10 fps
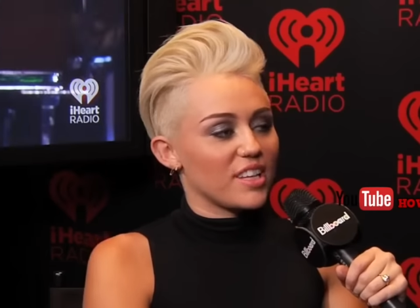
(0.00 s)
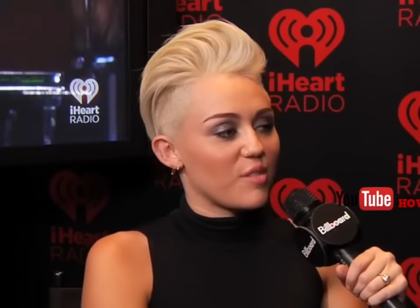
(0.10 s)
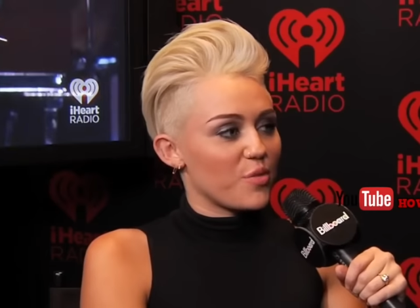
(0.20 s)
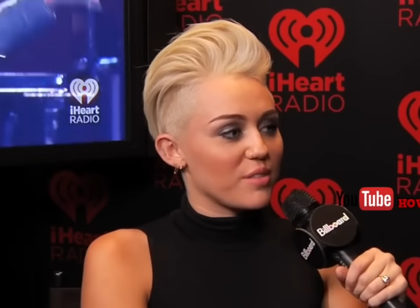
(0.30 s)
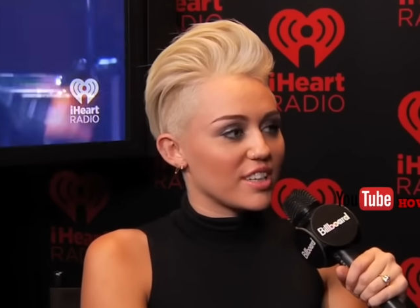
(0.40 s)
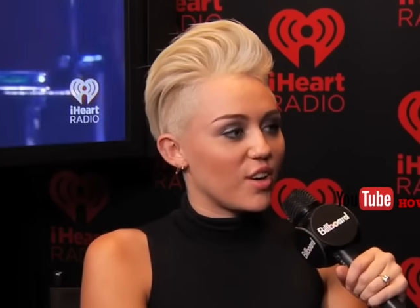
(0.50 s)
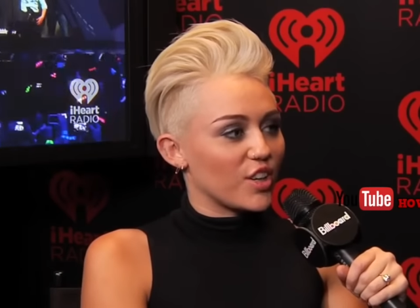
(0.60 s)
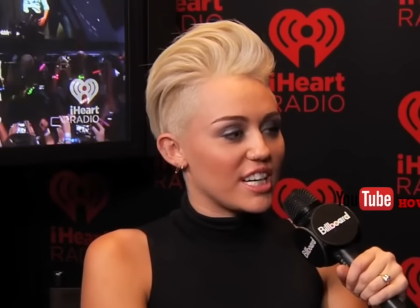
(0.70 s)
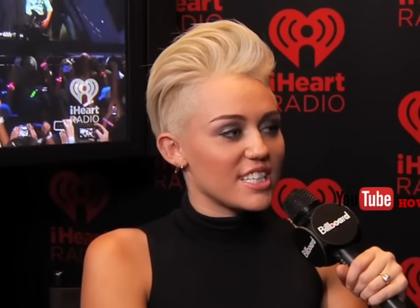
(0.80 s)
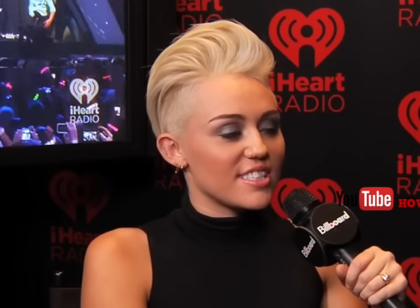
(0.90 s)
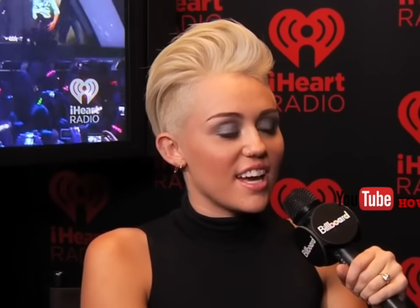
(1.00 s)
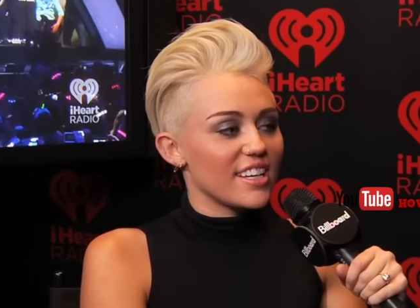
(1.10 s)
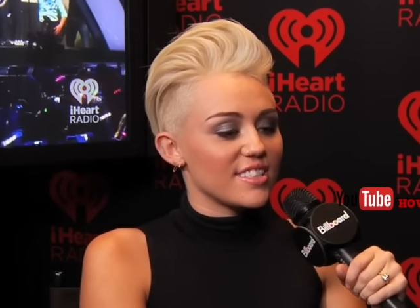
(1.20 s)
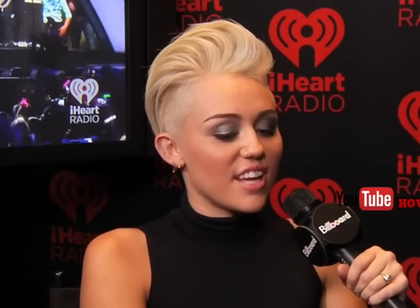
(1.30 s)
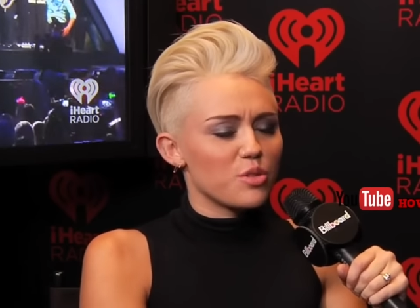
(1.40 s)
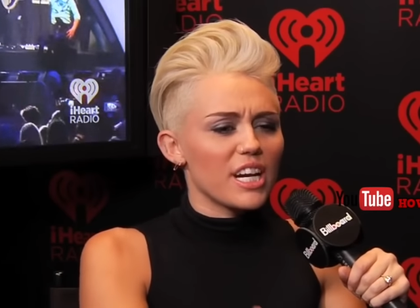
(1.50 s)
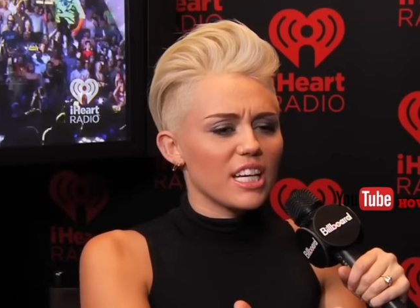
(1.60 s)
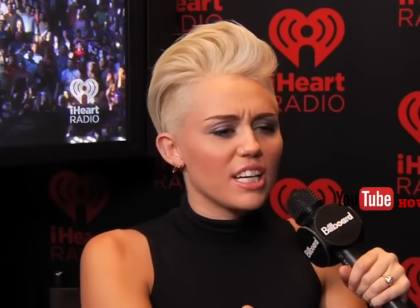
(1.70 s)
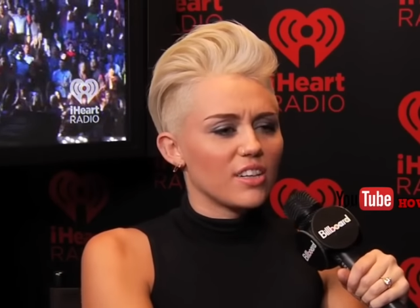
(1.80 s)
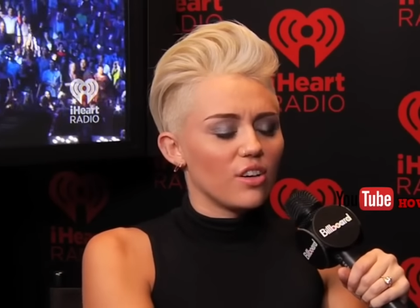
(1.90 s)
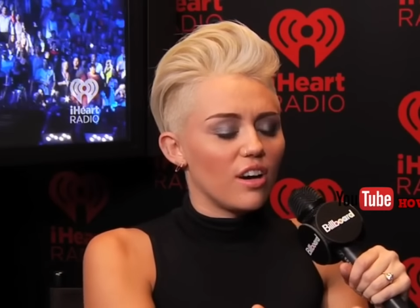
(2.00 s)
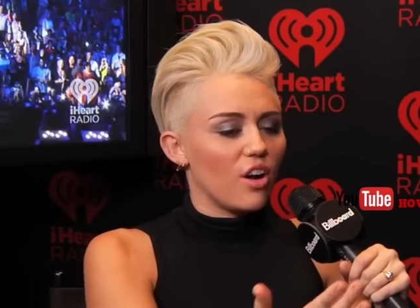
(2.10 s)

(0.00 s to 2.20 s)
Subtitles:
Miley and I have been friends for